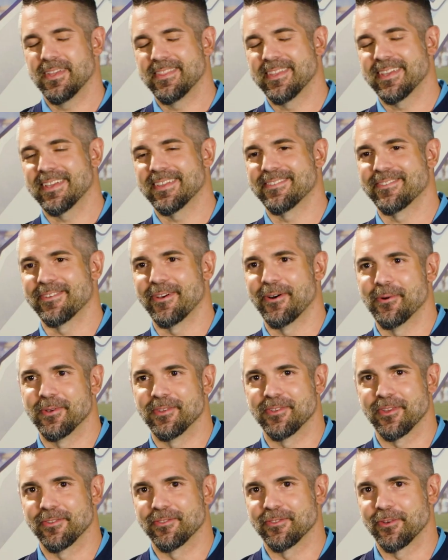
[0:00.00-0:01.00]
I think it's
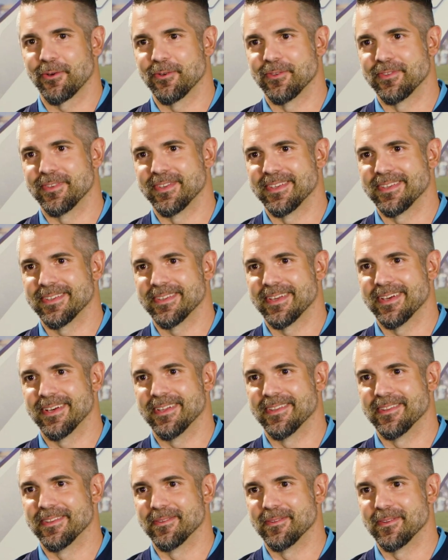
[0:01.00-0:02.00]
always uncertainty
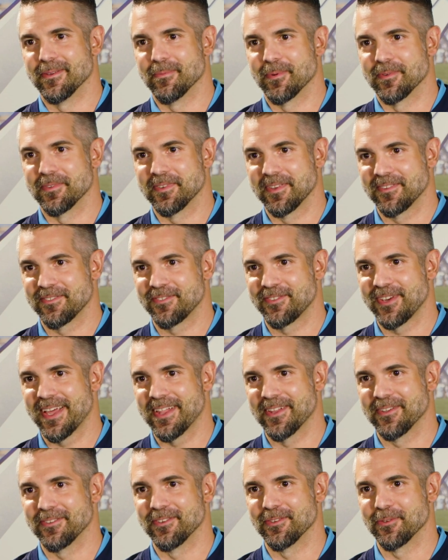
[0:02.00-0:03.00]
uh, that, that, presents
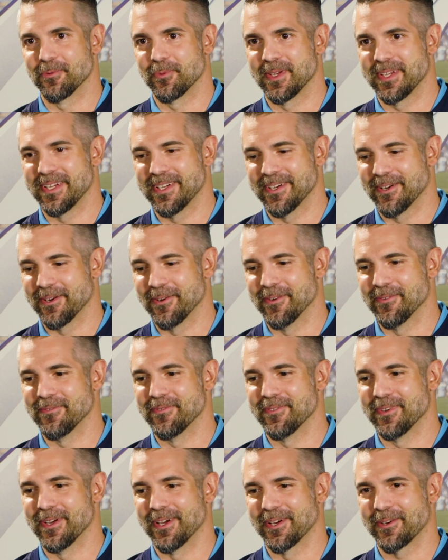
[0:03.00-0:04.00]
challenges. We are
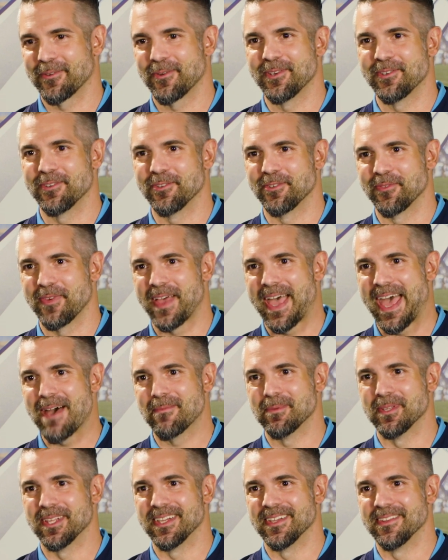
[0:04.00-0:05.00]
uh, creatures of
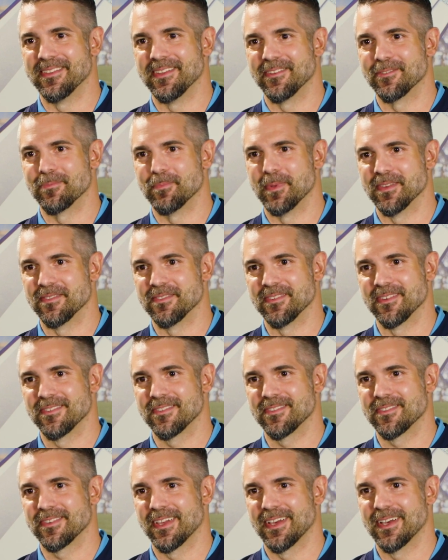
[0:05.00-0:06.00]
habit in this
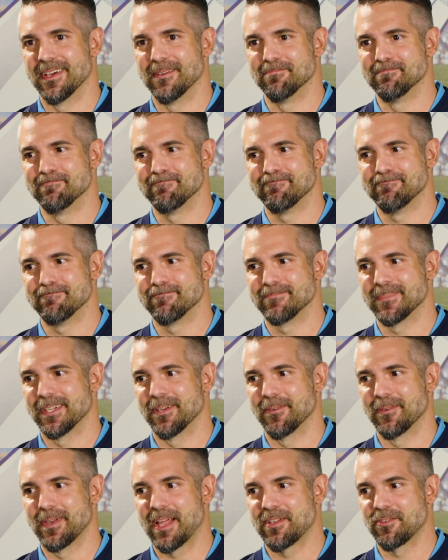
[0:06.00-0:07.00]
business, um, you
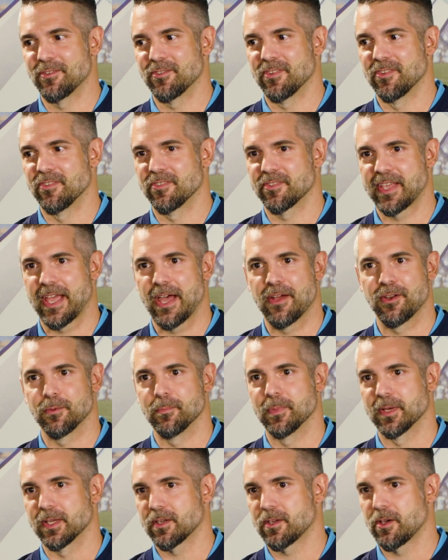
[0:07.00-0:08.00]
know, not just in
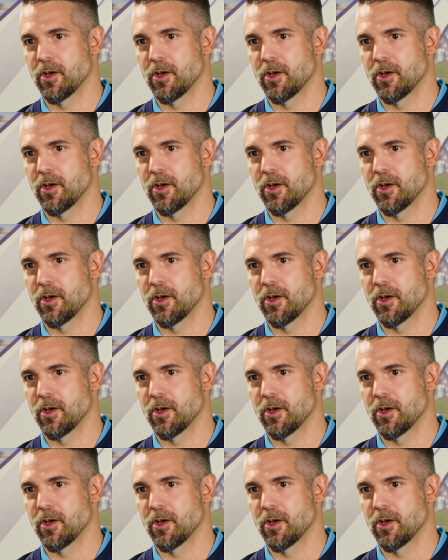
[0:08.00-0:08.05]
scouting, but